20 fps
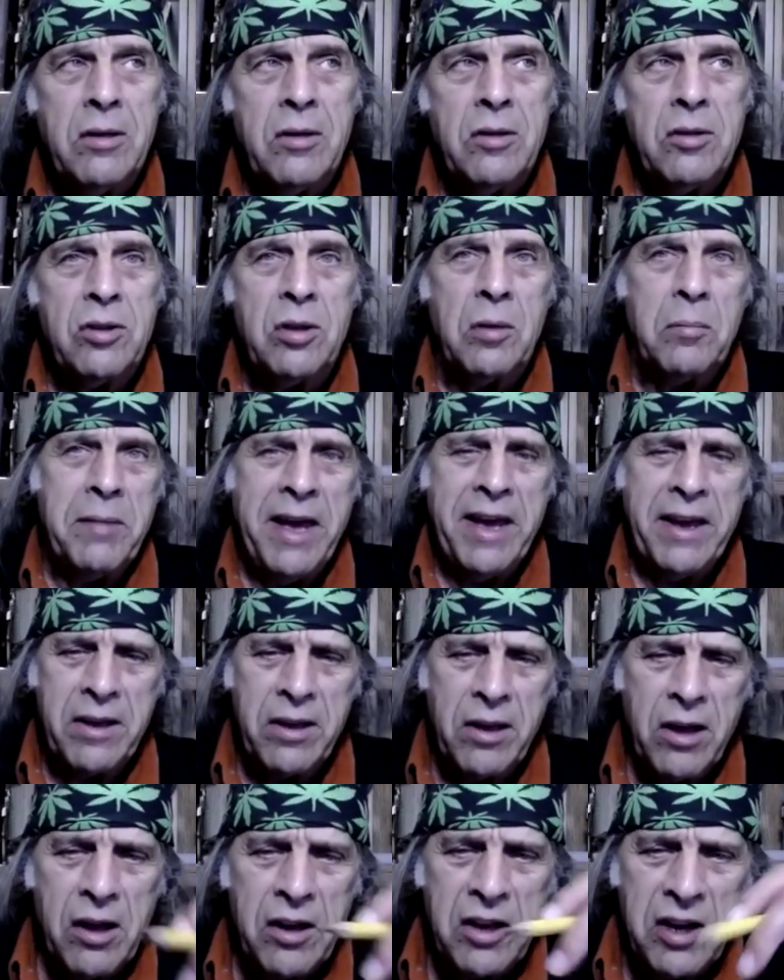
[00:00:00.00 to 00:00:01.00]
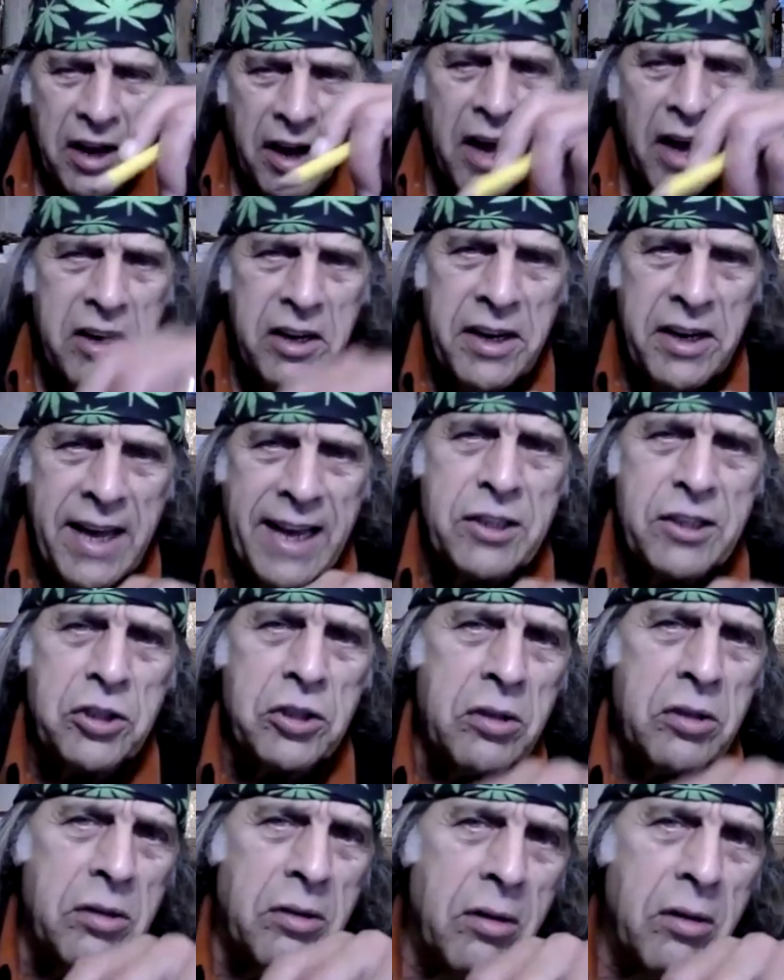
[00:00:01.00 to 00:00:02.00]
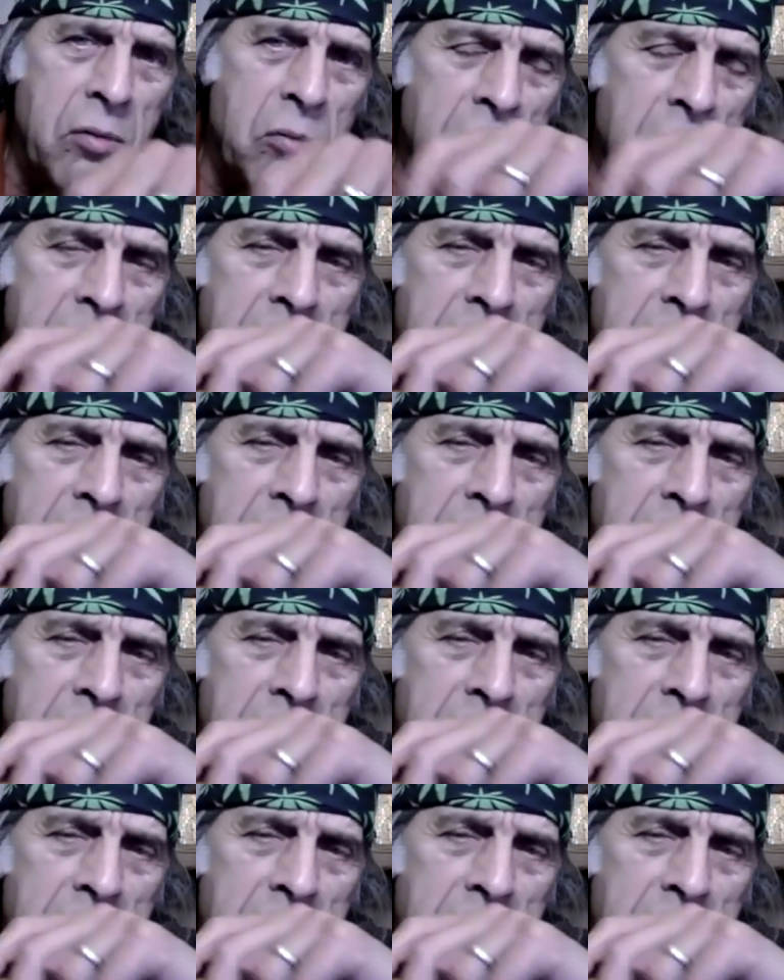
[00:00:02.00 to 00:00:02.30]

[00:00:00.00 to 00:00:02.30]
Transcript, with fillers: to make a connection with